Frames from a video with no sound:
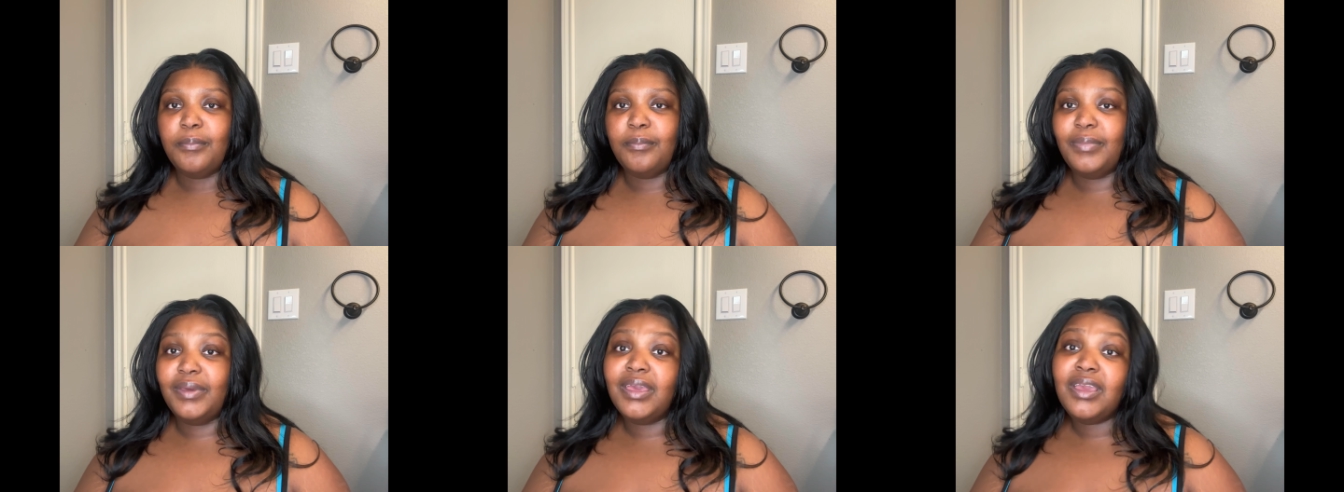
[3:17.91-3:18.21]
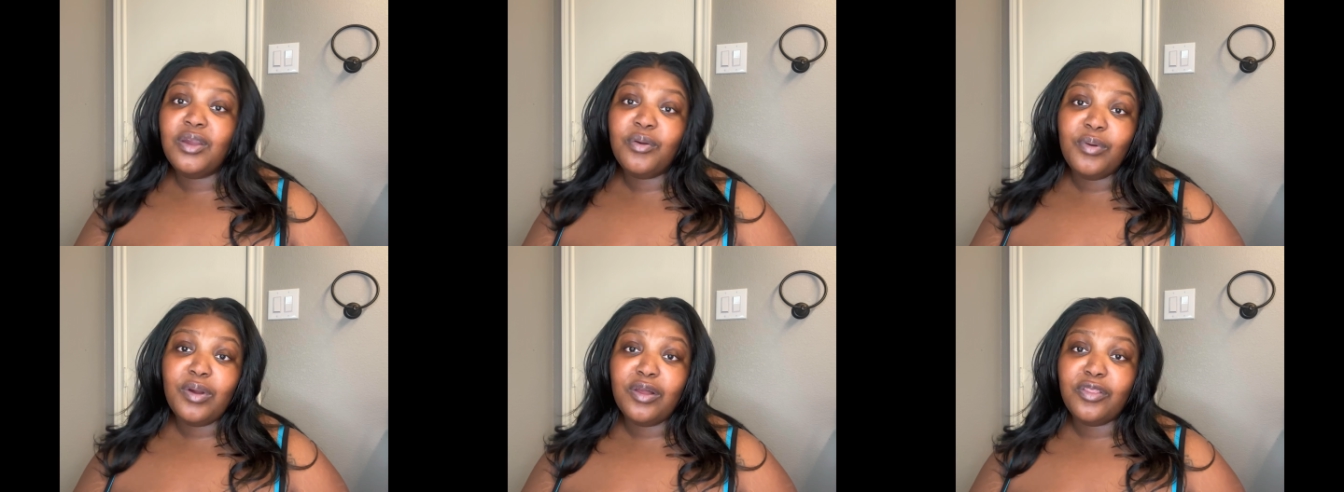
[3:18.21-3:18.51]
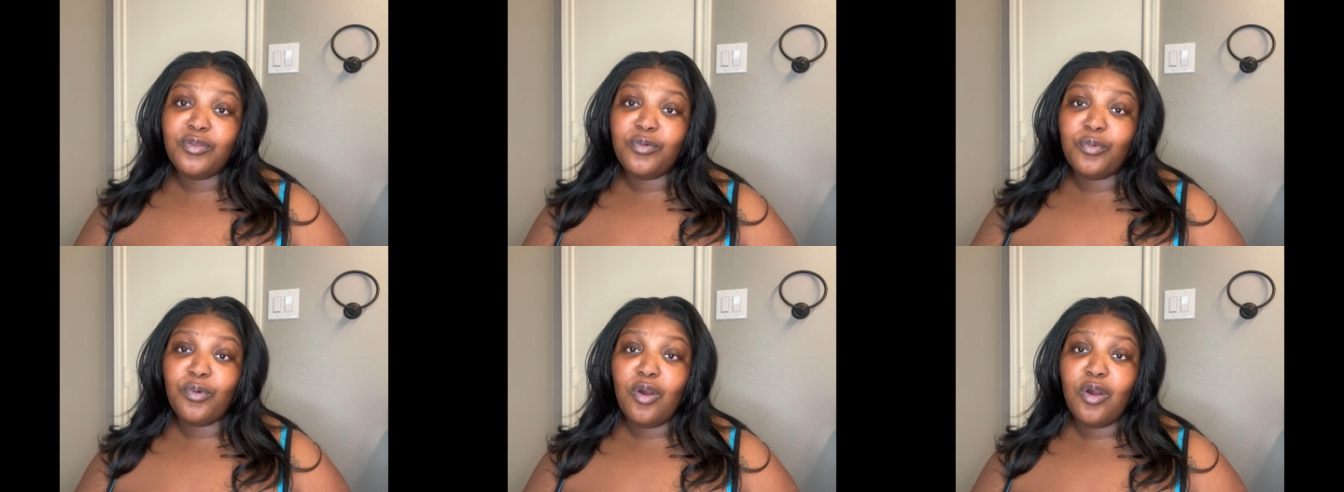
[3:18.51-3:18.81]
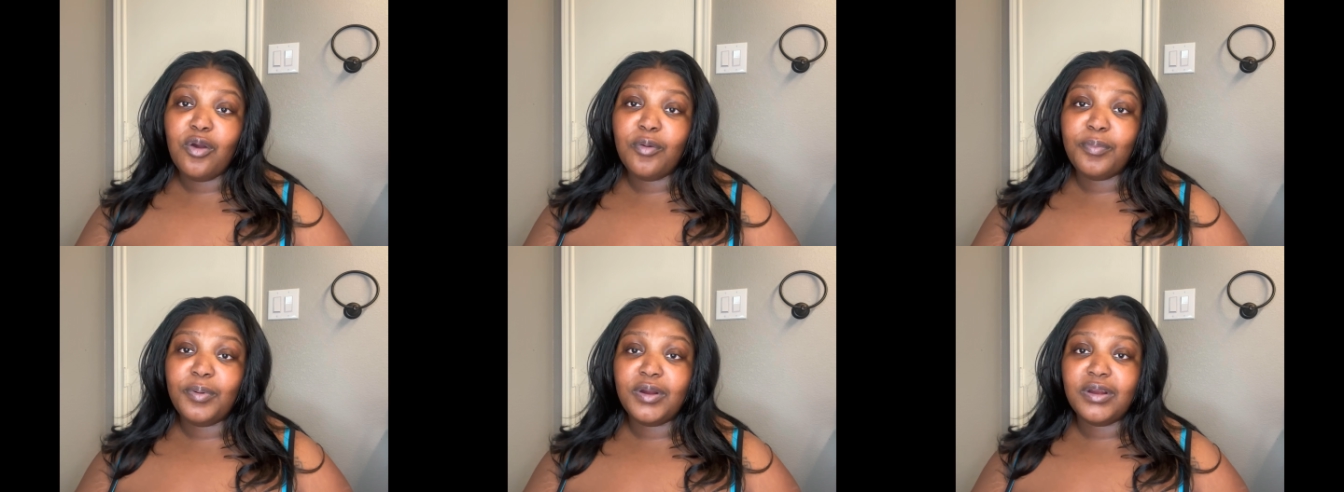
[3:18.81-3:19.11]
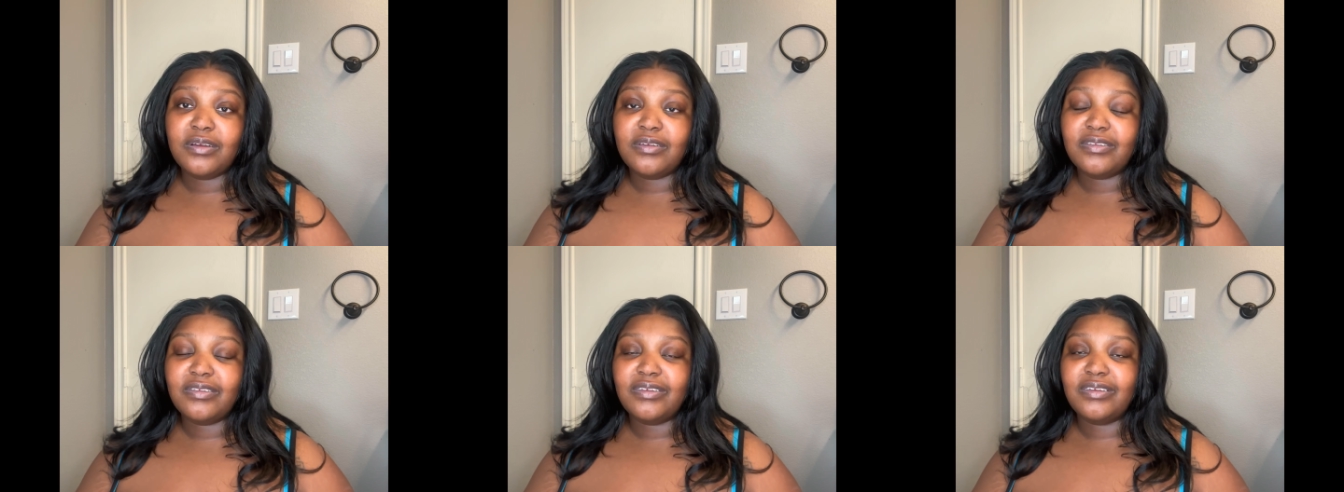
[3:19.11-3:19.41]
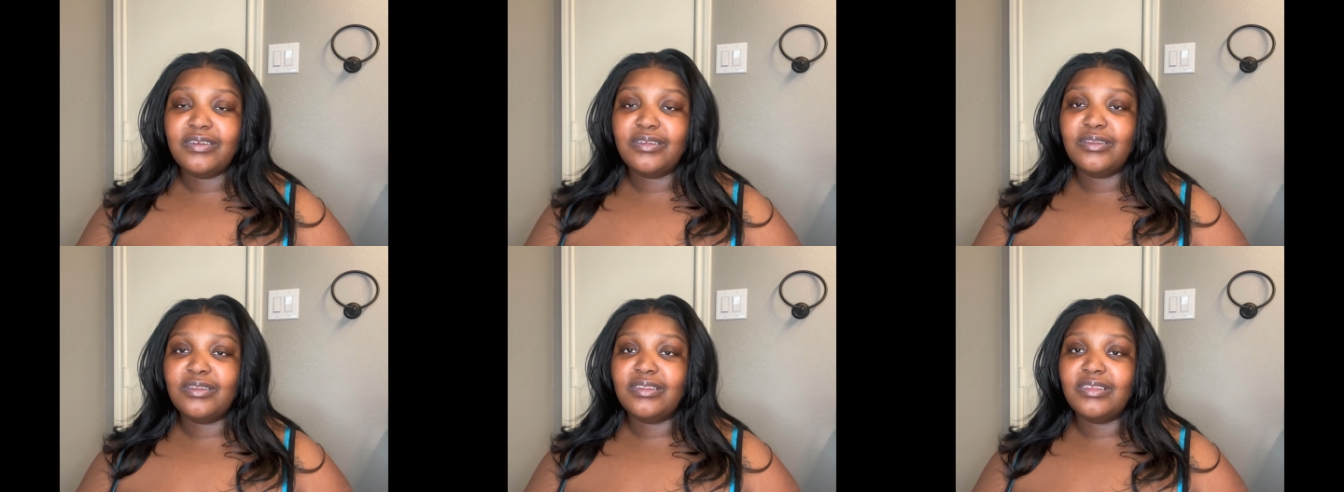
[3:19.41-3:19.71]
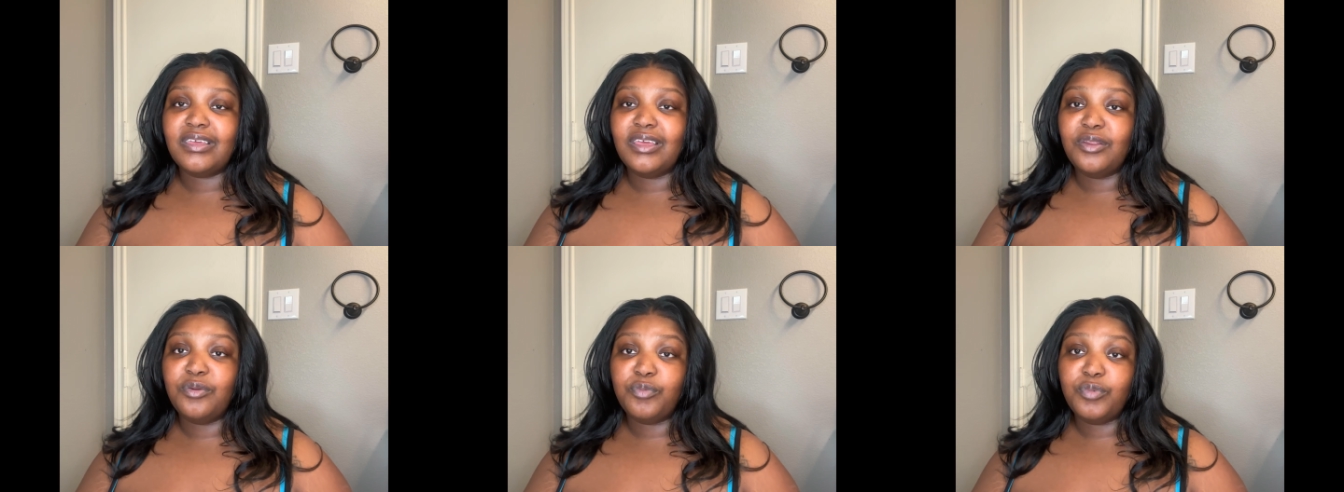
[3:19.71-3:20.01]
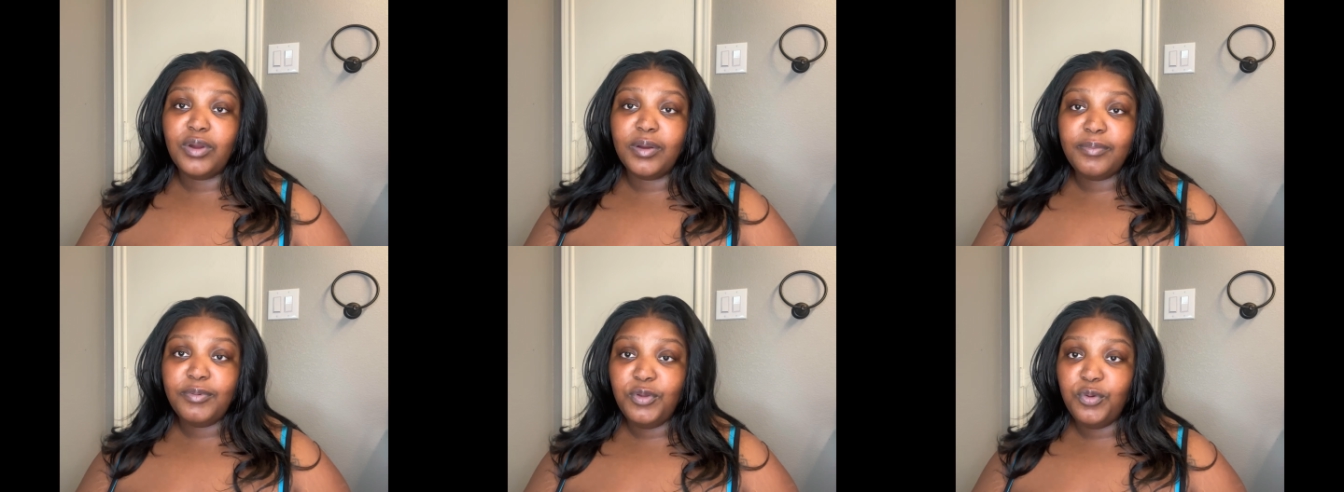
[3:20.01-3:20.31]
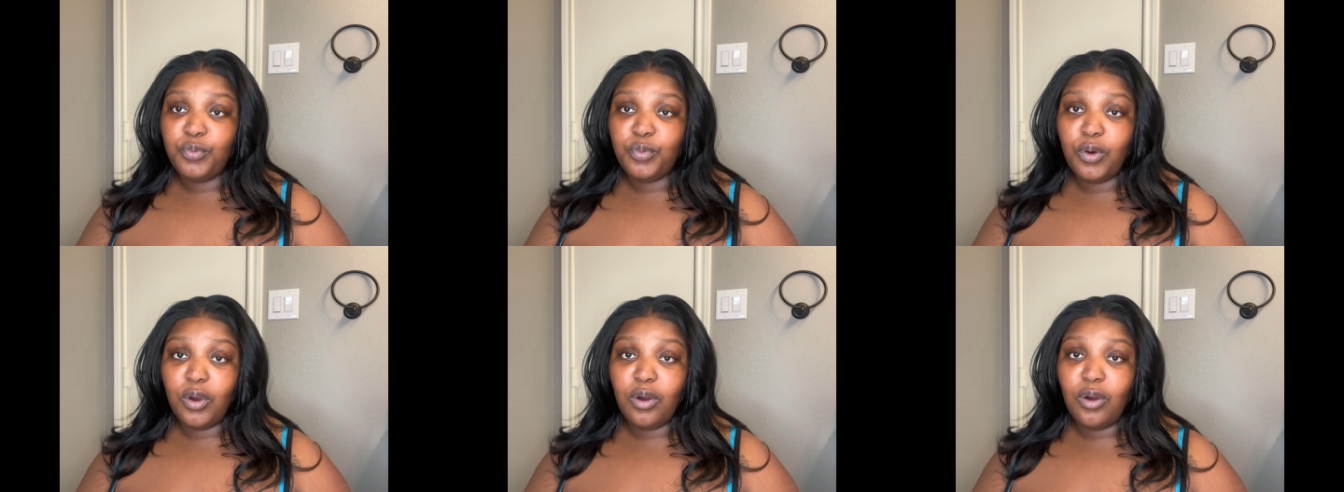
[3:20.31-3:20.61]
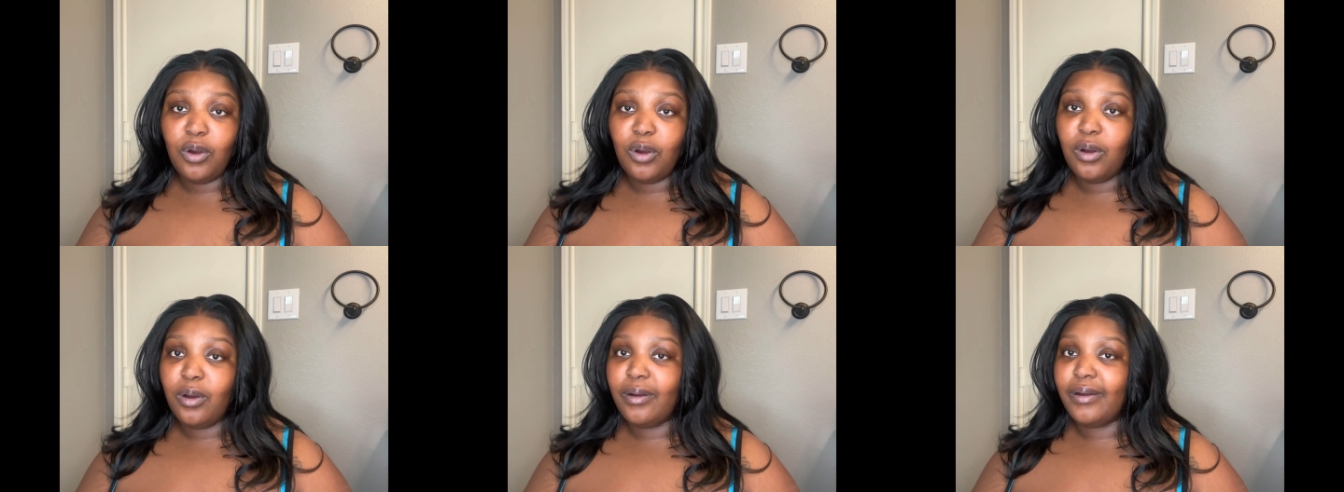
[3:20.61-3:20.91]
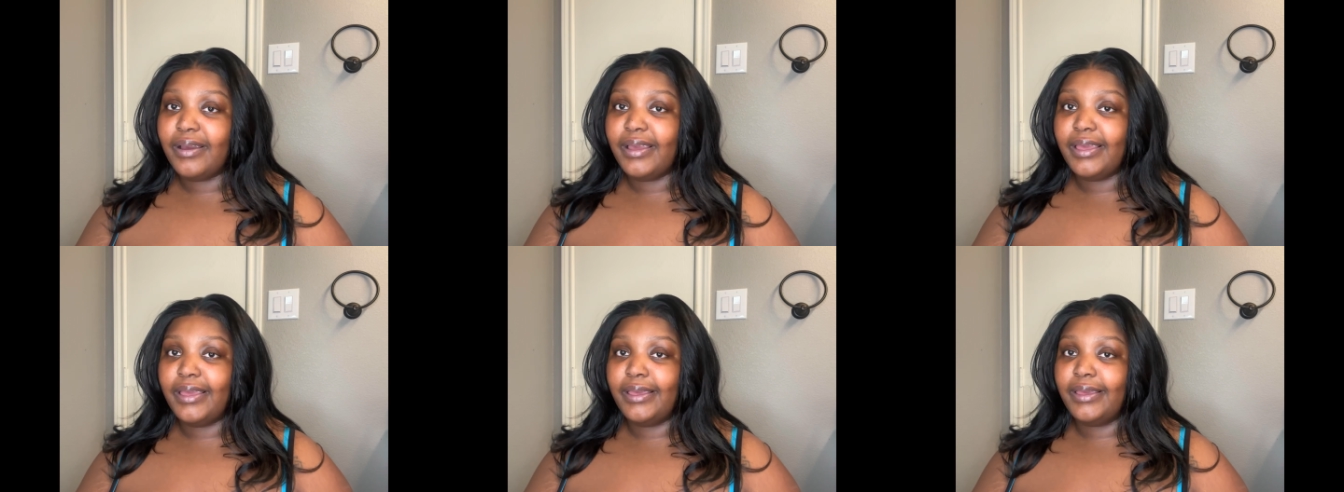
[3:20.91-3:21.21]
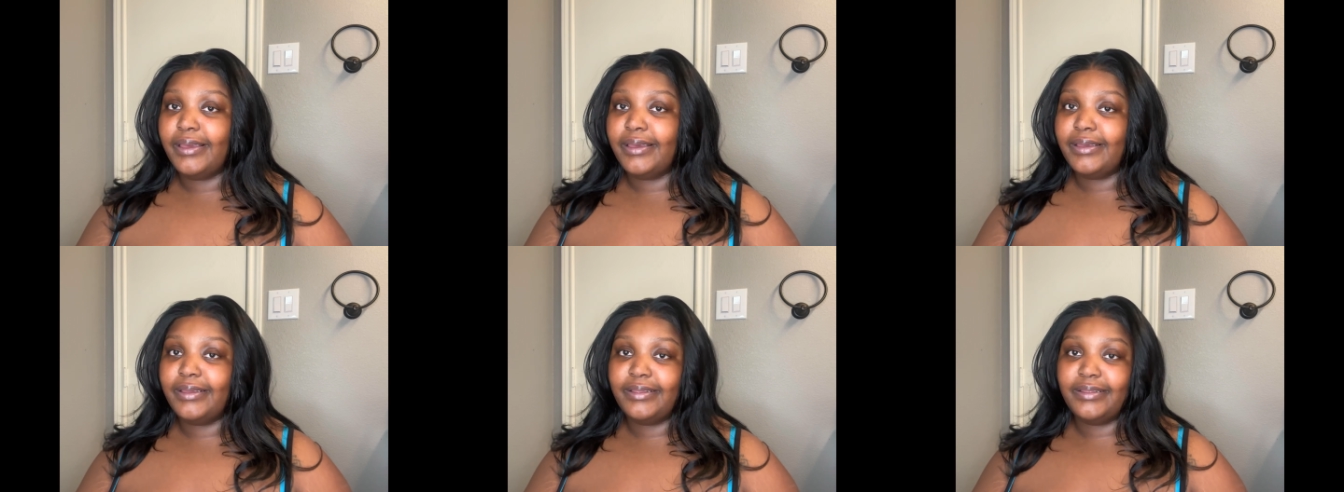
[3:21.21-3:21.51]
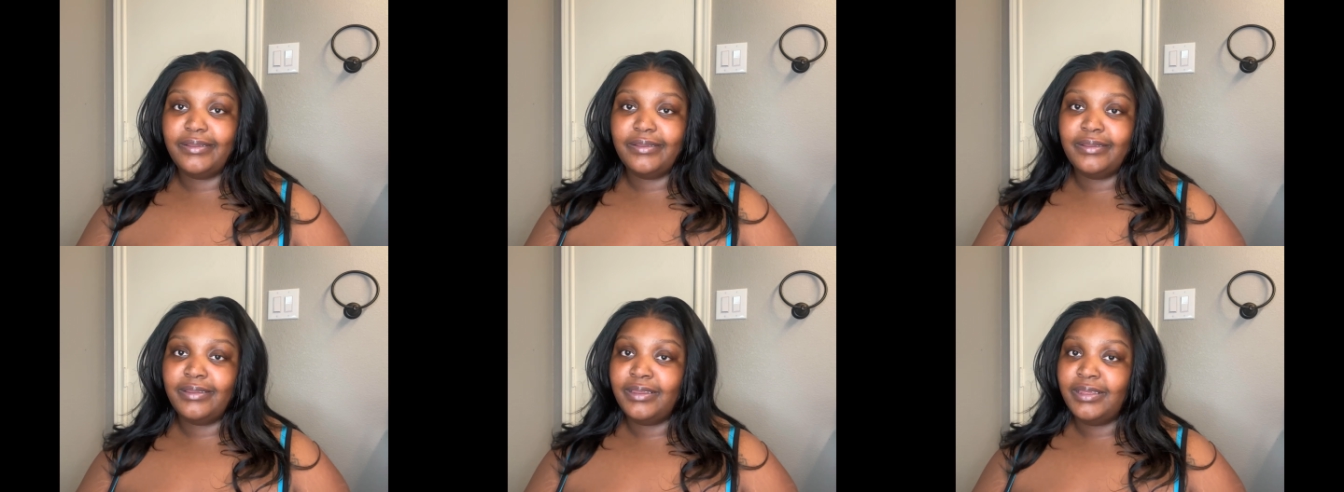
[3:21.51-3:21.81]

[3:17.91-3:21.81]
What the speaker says: being around the wrong person can rub you wrong, and